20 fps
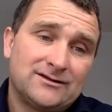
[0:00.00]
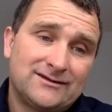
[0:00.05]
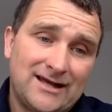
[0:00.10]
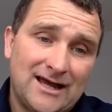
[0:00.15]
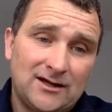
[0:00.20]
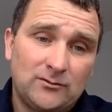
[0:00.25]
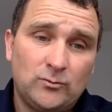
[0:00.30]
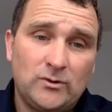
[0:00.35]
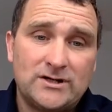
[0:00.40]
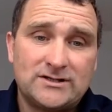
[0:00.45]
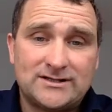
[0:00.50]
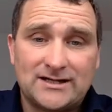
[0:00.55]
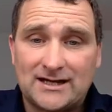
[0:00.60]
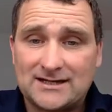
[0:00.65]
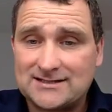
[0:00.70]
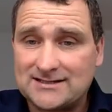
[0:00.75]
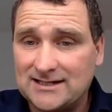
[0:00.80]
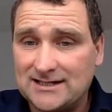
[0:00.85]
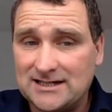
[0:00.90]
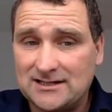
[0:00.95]
10 ways to
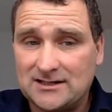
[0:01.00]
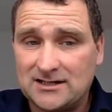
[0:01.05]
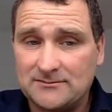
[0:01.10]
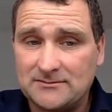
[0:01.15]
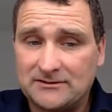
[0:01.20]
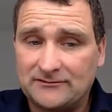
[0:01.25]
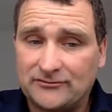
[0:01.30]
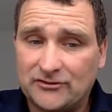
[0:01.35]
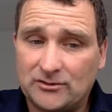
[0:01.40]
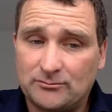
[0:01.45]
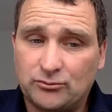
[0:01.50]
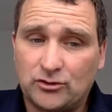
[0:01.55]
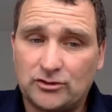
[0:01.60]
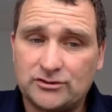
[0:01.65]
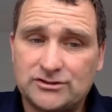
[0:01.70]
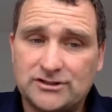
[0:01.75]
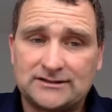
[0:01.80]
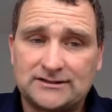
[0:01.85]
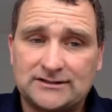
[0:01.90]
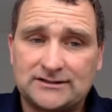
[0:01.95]
get senior commitment for your
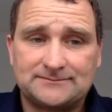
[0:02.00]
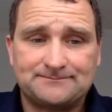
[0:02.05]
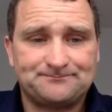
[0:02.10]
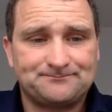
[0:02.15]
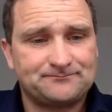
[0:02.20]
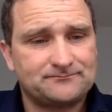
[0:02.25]
project.